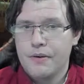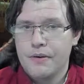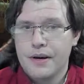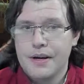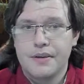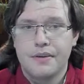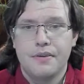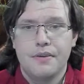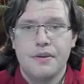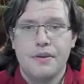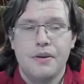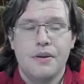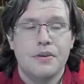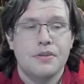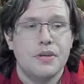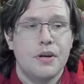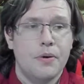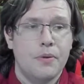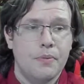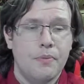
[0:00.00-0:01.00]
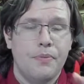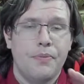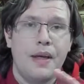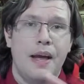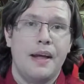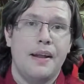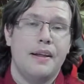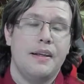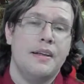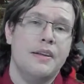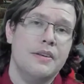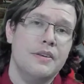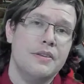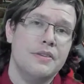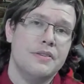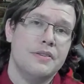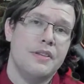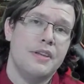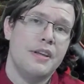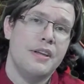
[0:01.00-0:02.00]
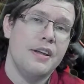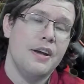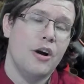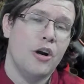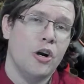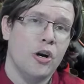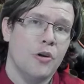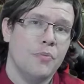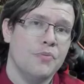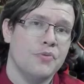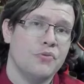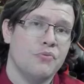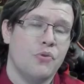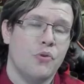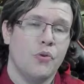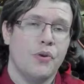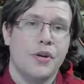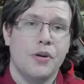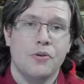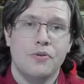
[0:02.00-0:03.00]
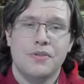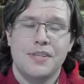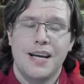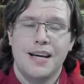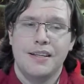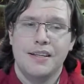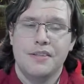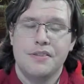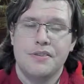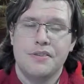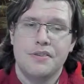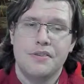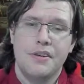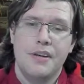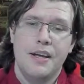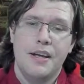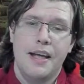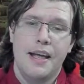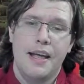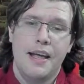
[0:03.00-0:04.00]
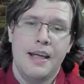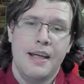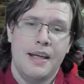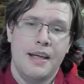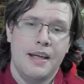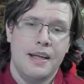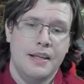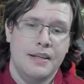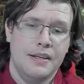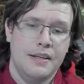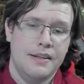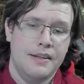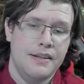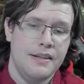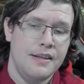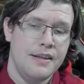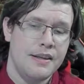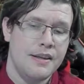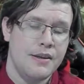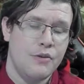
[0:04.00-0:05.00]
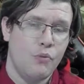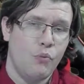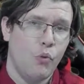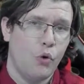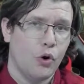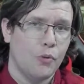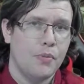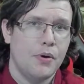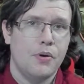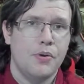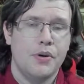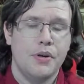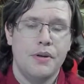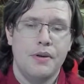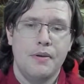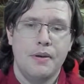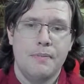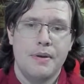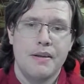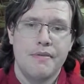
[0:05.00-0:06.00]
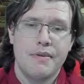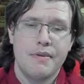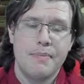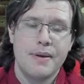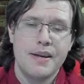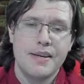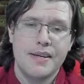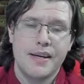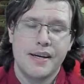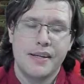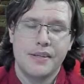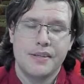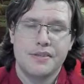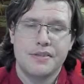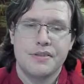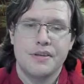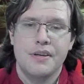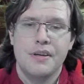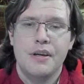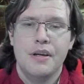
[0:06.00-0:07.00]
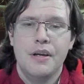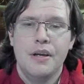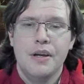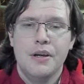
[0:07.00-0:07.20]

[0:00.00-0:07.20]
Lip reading: Alright, so that is the Arms Warrior talents and the Warmode PvP talents.